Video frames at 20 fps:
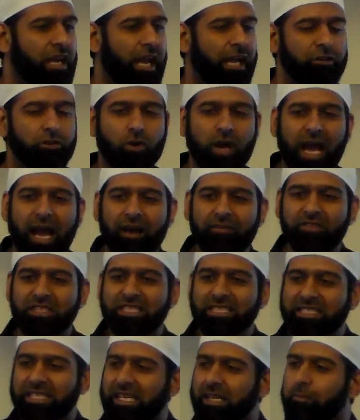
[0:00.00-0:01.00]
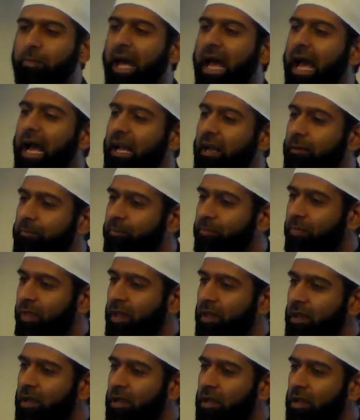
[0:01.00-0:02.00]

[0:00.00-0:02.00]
And you have these in a bag.